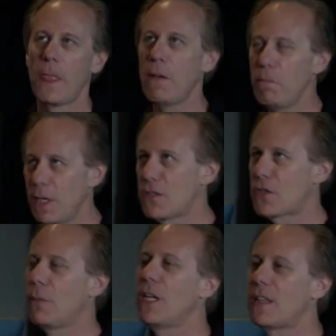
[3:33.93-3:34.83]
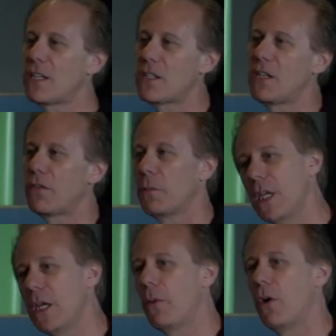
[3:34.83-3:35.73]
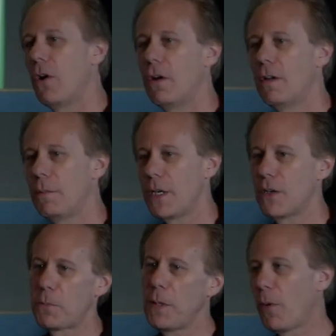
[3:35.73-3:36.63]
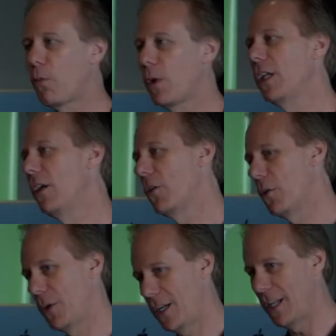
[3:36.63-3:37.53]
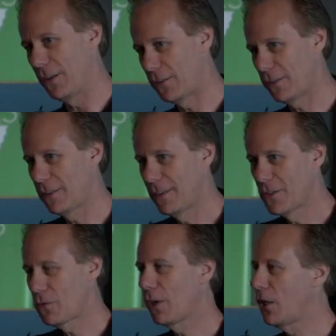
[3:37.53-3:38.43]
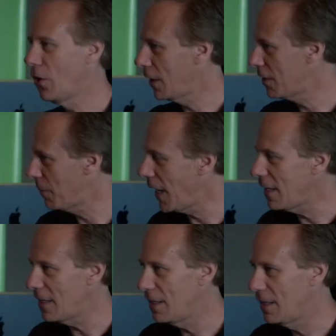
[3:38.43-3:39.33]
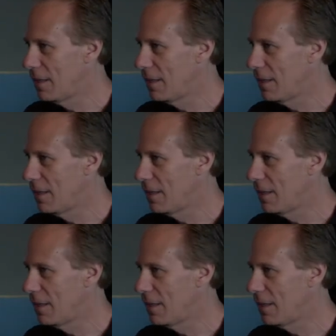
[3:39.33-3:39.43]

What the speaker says: it means so many things to different people because people really don't know what it is. It's really codec dependent.